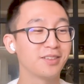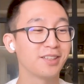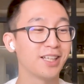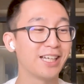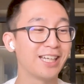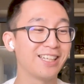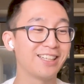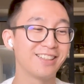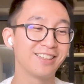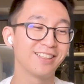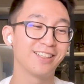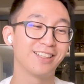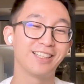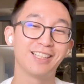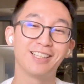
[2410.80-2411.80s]
Like
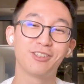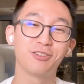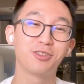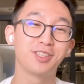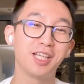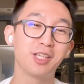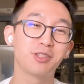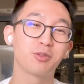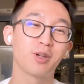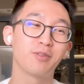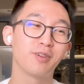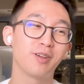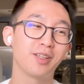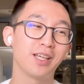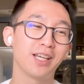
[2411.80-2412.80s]
there were days where I
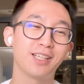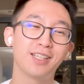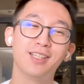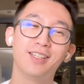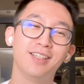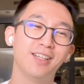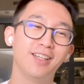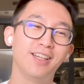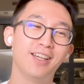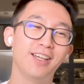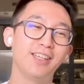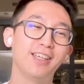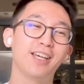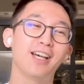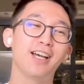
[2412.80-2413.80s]
felt like,
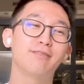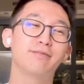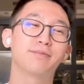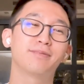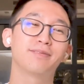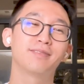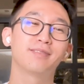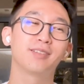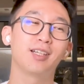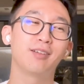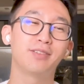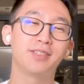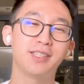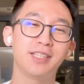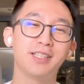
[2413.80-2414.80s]
yeah,
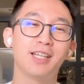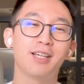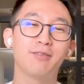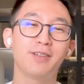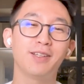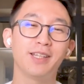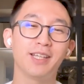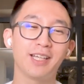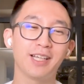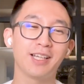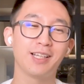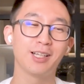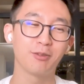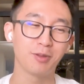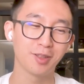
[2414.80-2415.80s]
I've seen everything
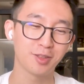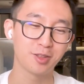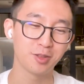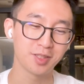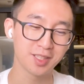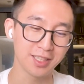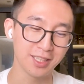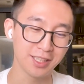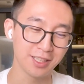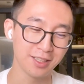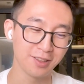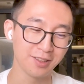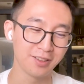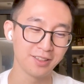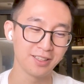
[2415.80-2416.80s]
I want to see
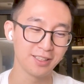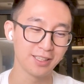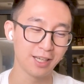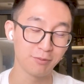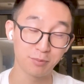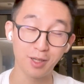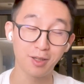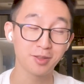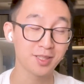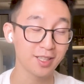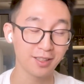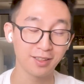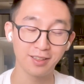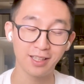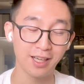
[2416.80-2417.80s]
on the.
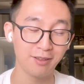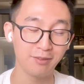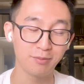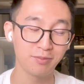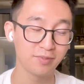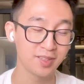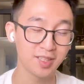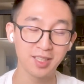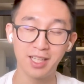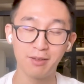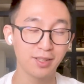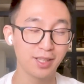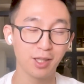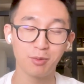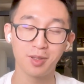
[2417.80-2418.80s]
I've seen
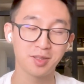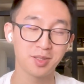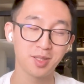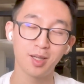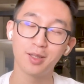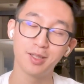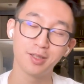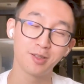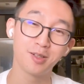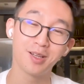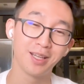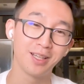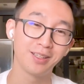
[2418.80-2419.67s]
everything I want to see on the internet.